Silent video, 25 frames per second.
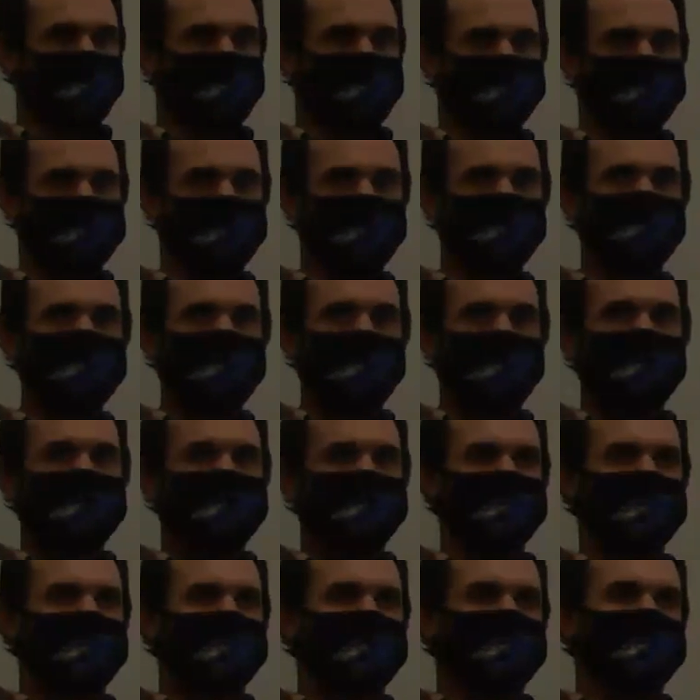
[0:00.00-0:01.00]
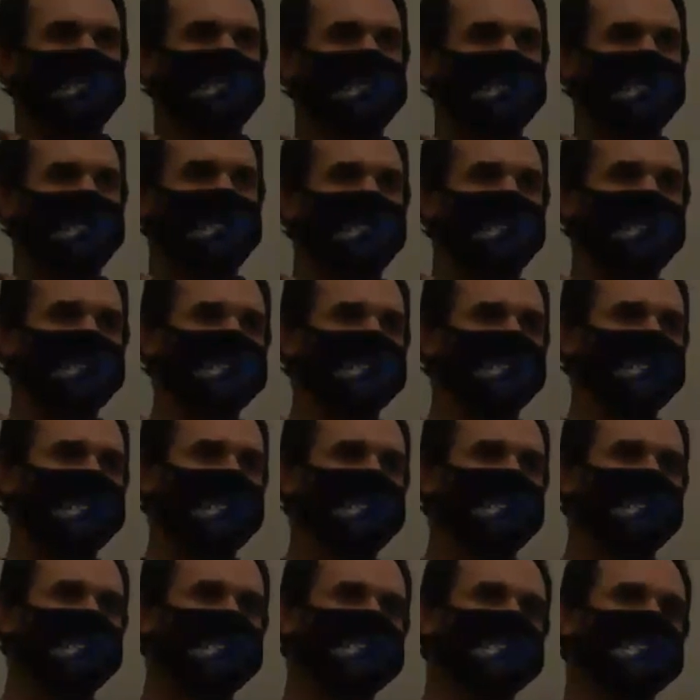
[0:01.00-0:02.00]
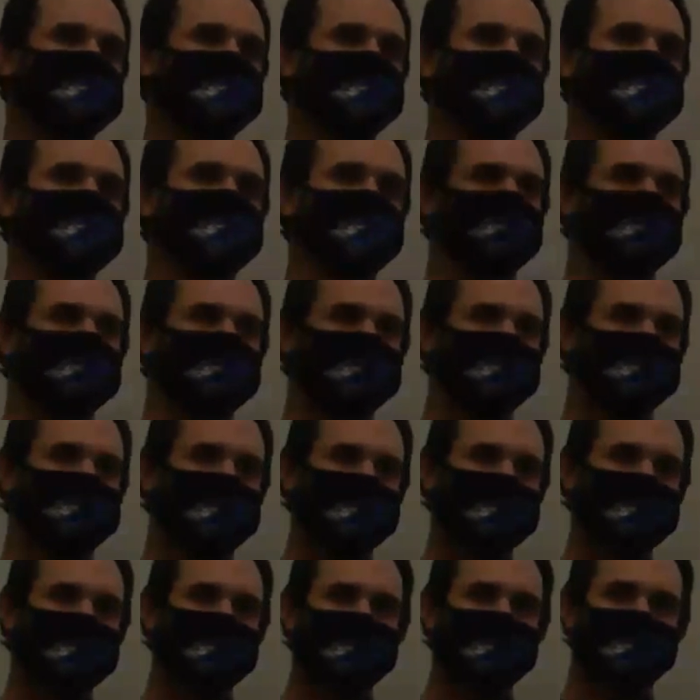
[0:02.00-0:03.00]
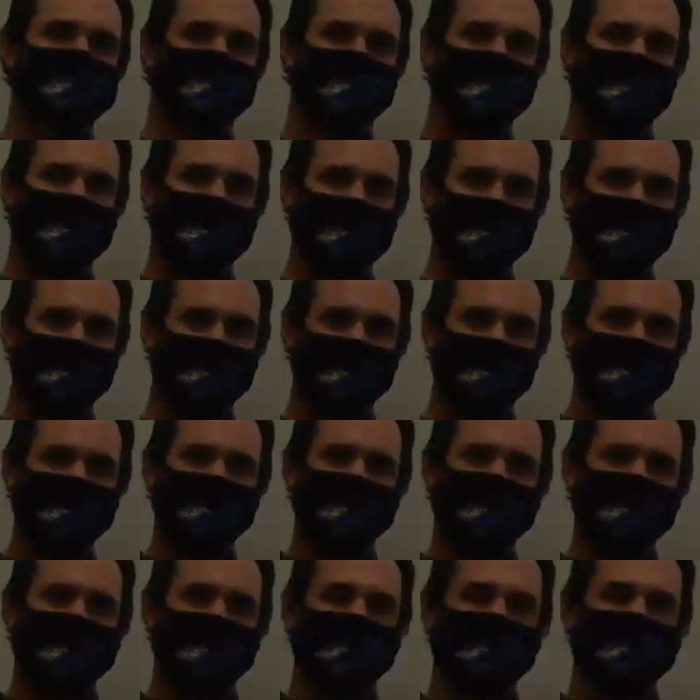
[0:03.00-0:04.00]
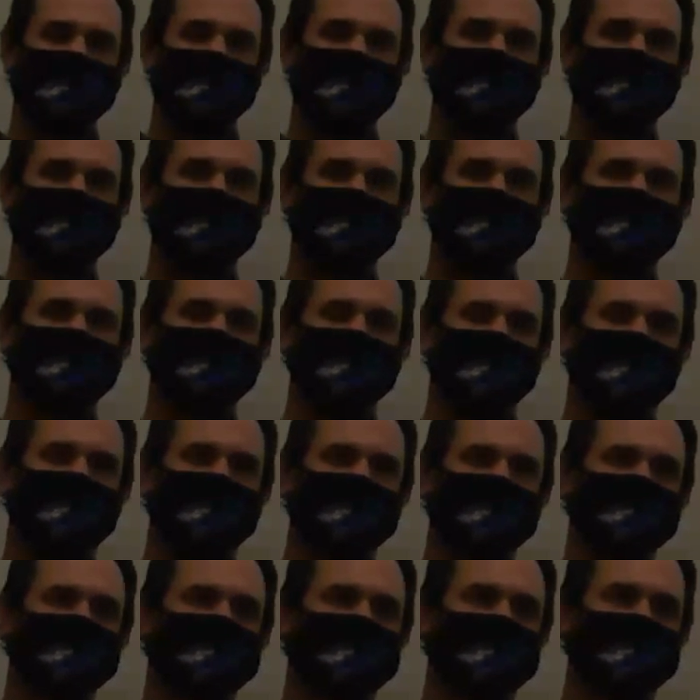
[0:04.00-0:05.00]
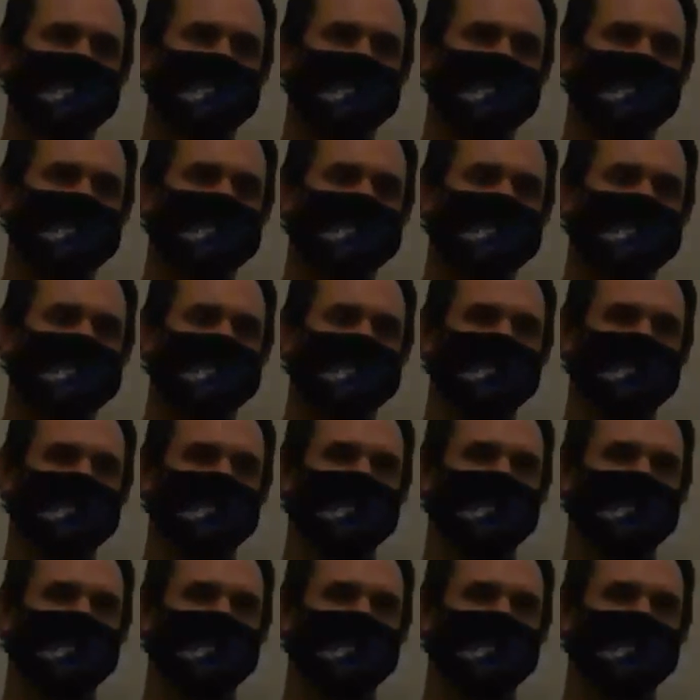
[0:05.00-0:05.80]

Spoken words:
guilty. It also guarantees you a speedy trial. It guarantees